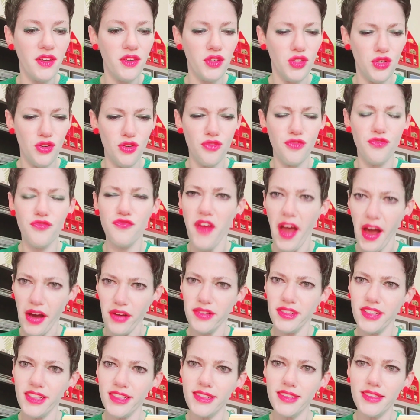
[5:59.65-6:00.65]
You
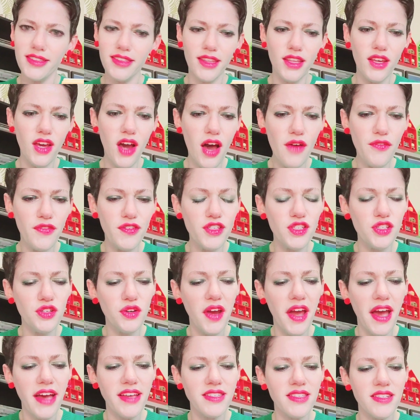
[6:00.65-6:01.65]
found it? the officer
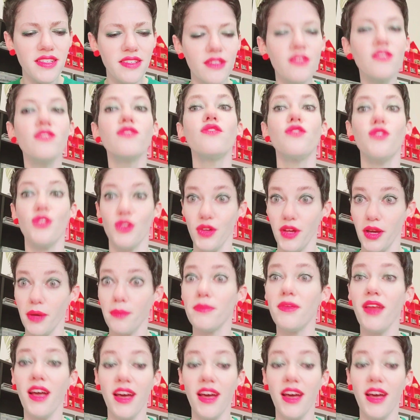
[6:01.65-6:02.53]
asked. Tramp